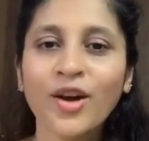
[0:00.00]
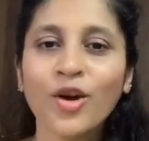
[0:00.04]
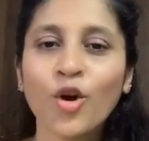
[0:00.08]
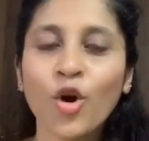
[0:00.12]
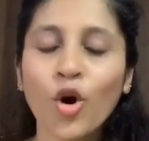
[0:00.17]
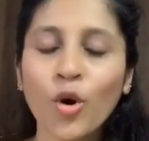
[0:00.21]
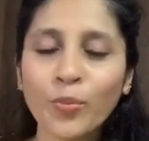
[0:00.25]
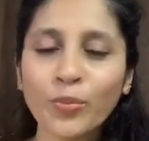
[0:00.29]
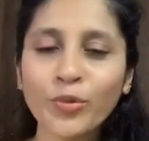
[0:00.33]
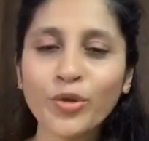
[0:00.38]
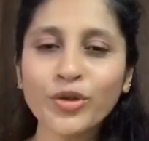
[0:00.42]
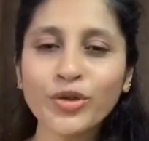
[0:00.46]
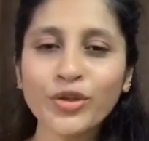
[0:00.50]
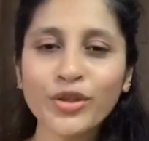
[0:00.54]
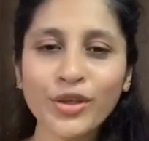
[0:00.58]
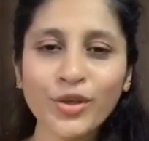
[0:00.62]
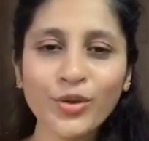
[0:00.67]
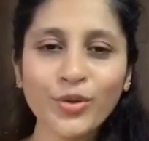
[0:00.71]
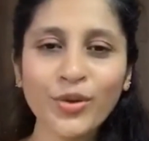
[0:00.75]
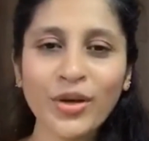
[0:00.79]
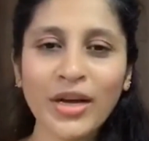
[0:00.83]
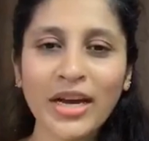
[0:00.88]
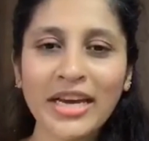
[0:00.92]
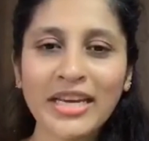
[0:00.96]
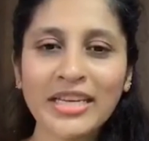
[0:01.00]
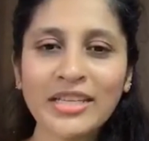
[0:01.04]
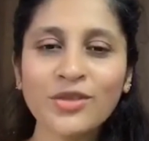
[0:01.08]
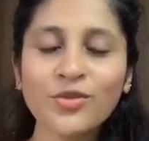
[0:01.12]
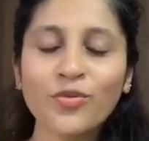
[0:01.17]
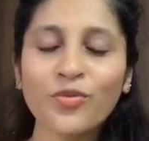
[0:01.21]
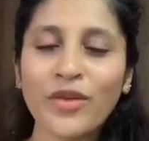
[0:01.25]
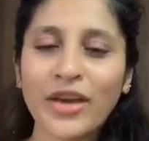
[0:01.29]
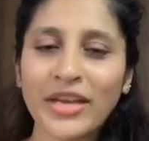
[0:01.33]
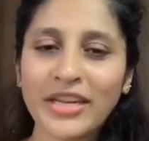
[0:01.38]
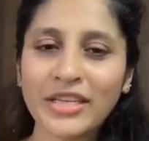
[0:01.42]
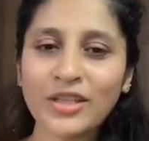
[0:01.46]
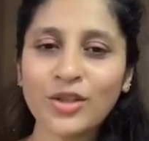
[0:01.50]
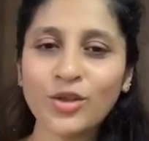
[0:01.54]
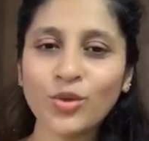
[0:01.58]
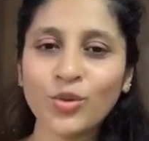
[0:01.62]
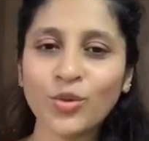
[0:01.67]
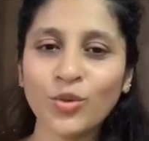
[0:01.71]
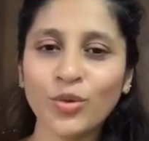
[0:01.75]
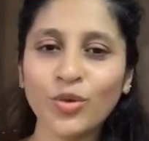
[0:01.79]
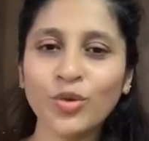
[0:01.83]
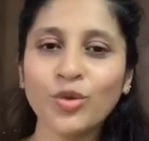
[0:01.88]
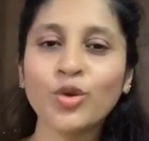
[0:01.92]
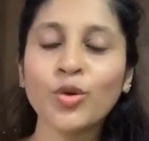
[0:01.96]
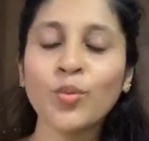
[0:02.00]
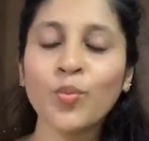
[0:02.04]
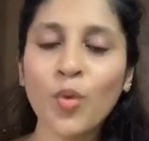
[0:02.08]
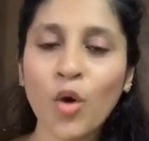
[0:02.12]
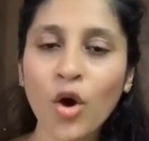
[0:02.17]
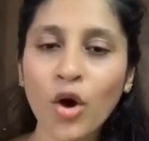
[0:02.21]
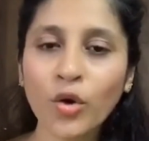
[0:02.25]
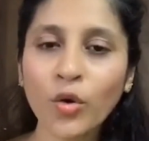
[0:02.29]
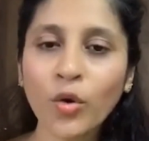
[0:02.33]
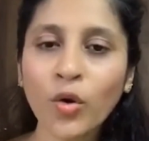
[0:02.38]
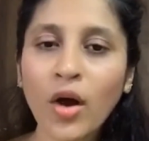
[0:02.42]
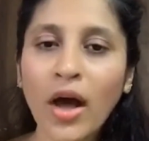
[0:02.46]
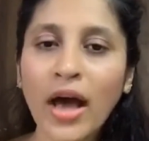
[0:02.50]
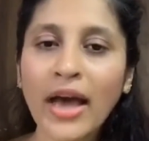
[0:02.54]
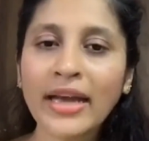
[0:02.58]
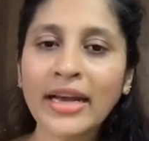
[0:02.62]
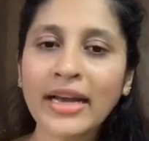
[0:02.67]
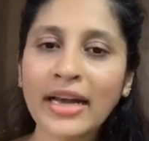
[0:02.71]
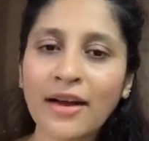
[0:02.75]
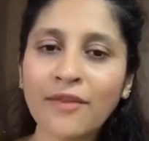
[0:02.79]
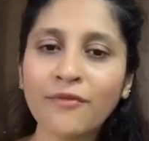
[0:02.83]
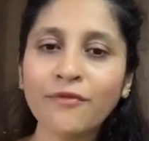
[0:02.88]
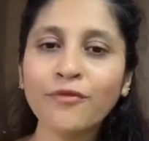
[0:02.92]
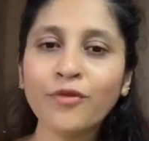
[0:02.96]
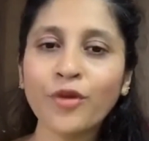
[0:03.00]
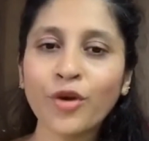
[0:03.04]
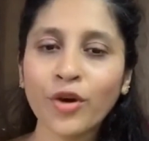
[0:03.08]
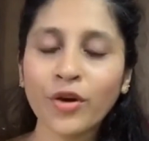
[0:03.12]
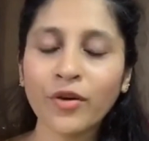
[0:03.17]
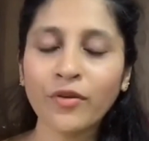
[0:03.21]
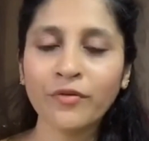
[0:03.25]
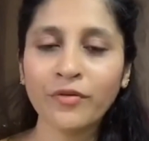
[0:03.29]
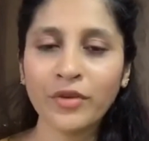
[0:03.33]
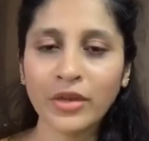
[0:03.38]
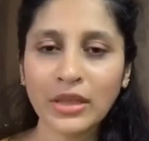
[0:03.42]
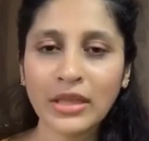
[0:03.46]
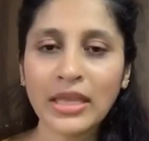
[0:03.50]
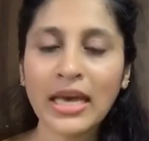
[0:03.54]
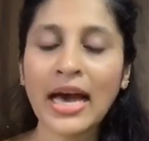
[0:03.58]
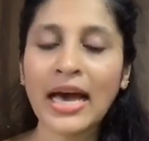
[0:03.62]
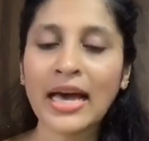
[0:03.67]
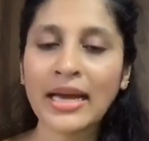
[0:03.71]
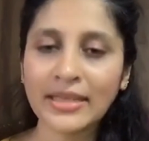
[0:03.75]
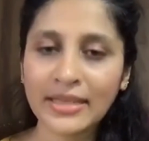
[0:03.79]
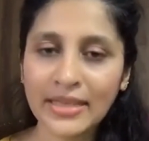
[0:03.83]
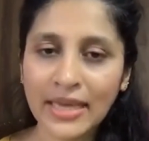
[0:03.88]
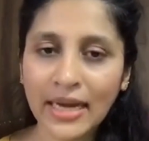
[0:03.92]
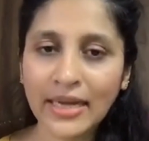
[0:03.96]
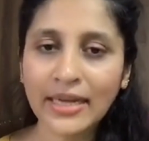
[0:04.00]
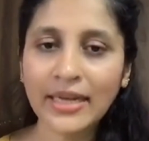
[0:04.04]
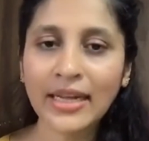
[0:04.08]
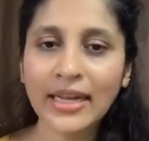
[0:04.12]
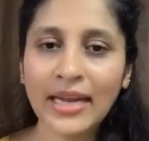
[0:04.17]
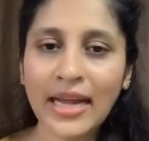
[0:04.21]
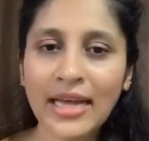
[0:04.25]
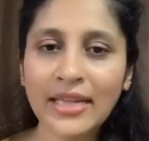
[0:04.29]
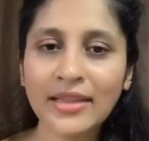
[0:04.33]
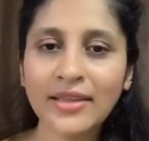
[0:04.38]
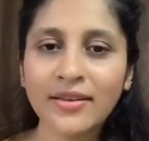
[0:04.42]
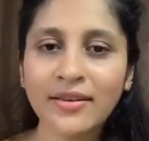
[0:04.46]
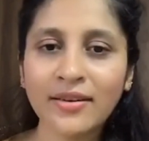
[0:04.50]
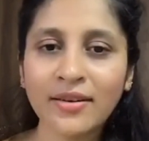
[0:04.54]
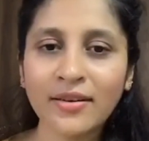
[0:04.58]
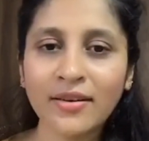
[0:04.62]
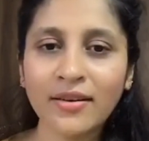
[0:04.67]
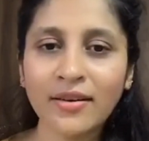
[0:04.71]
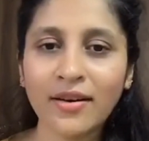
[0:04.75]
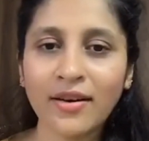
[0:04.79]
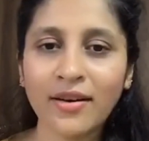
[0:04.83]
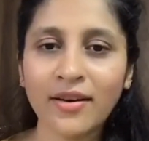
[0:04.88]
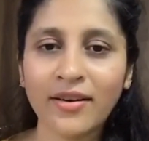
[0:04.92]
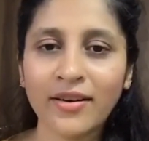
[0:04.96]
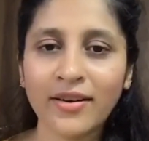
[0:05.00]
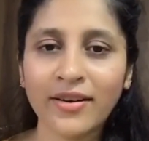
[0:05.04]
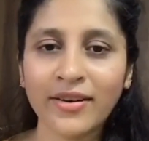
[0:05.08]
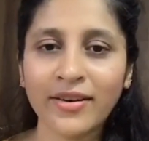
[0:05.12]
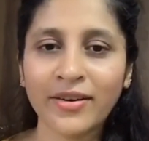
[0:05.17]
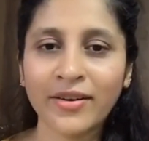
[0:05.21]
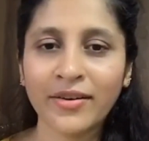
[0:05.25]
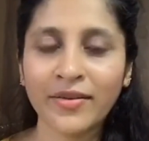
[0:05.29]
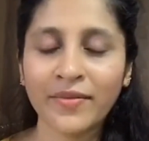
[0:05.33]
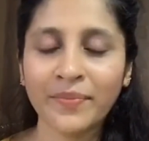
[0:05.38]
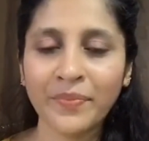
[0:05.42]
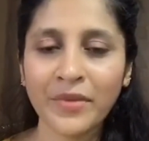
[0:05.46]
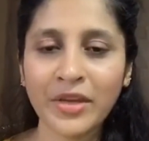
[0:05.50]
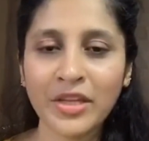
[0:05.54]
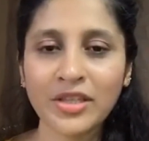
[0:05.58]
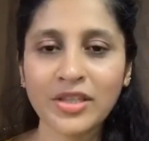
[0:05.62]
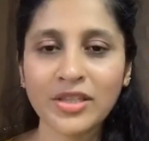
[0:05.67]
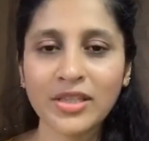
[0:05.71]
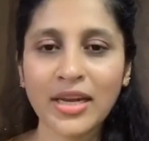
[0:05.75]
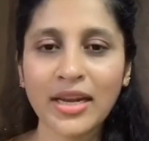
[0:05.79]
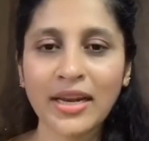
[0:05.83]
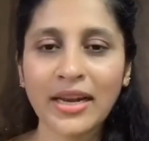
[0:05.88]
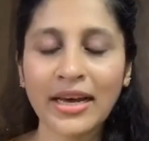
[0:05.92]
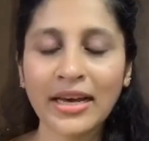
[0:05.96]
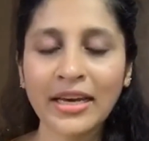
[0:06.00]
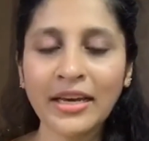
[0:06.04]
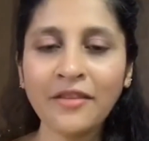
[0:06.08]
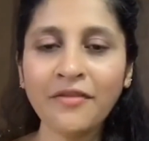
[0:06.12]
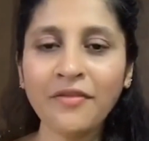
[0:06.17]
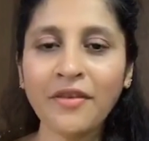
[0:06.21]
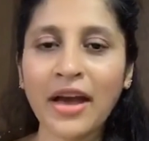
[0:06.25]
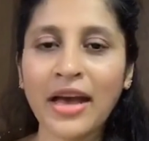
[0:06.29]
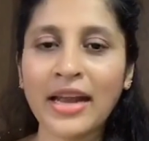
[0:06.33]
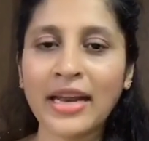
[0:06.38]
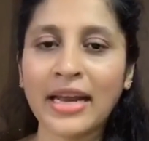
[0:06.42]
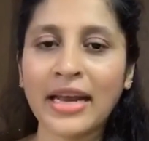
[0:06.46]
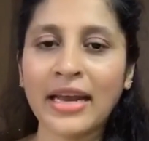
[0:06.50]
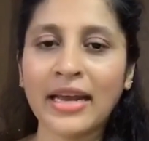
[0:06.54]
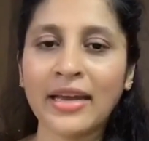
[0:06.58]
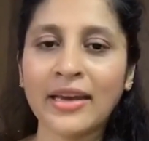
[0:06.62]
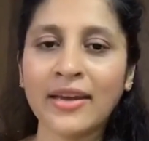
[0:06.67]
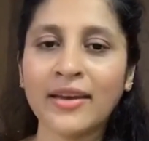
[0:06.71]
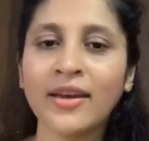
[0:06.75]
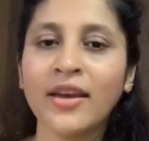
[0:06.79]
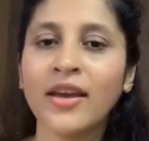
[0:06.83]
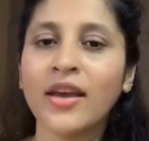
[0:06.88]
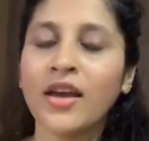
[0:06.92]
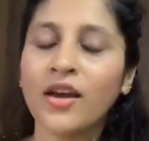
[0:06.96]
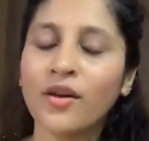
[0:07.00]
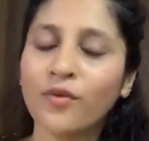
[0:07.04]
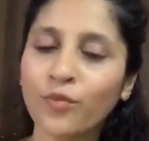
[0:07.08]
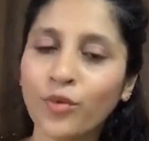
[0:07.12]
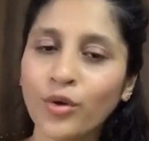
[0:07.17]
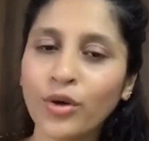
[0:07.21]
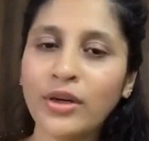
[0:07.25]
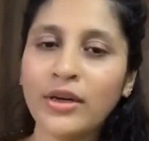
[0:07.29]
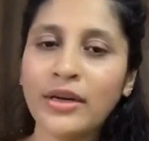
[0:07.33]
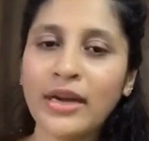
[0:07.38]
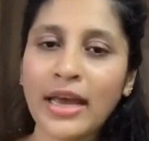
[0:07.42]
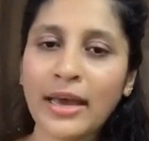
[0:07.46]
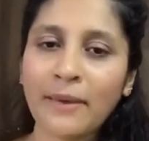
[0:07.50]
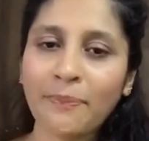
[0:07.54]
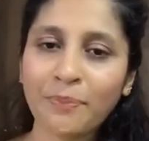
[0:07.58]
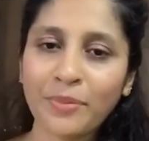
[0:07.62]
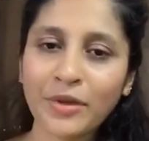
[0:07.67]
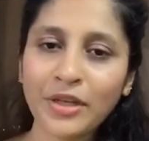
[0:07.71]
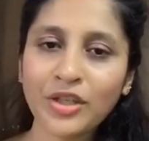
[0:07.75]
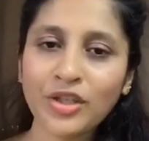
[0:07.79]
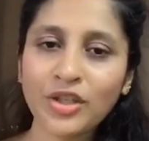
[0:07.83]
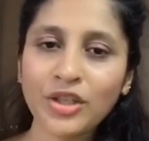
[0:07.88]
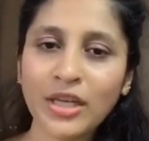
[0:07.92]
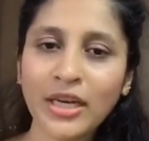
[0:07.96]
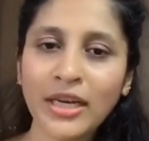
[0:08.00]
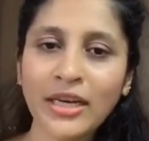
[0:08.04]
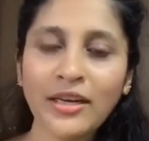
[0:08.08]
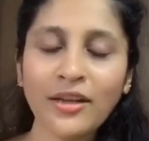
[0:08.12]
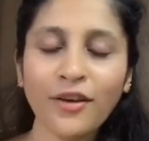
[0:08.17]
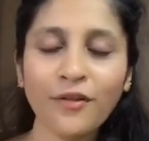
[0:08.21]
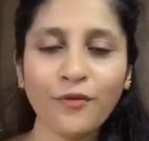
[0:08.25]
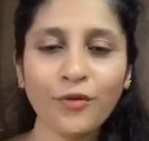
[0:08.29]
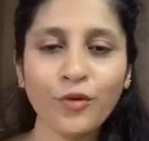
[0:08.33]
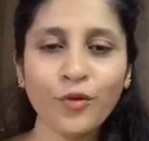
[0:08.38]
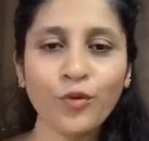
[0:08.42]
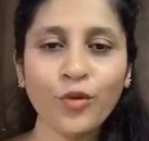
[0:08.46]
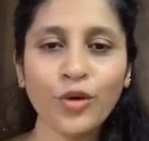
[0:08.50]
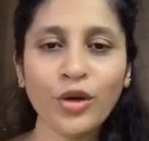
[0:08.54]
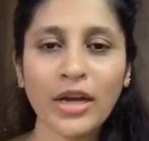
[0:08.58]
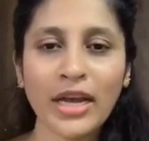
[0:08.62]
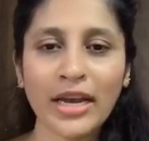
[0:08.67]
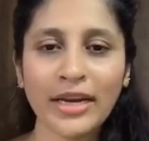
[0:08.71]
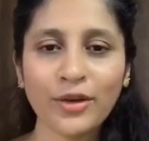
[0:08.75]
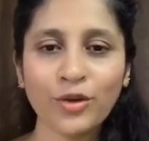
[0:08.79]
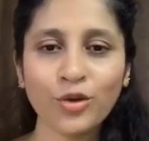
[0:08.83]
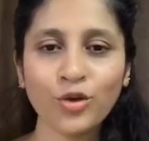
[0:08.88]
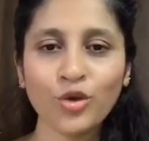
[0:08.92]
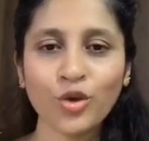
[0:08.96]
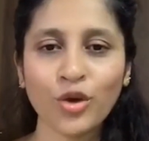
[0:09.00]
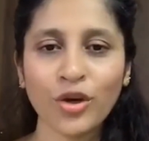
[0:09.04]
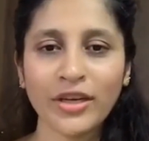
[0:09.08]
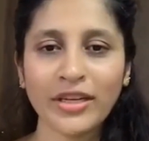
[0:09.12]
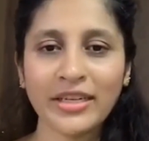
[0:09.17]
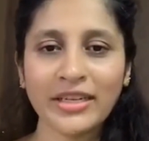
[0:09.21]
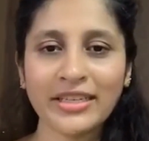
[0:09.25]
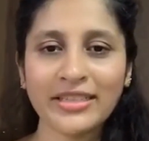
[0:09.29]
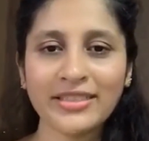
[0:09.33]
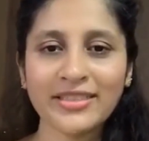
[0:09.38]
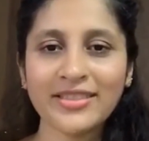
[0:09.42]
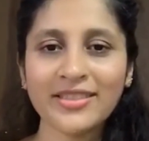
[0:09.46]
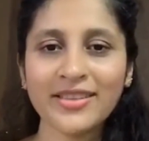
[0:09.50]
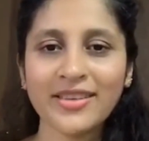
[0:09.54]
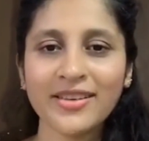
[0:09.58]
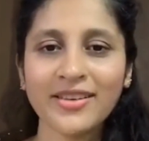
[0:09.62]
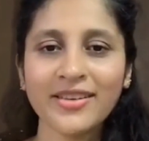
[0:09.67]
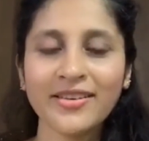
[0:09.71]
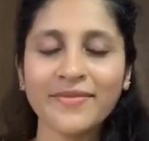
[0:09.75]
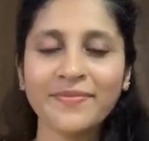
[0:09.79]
hope to see you guys very soon tomorrow i come for with uh, yet another uh, insta live and i would appreciate if you would like to join us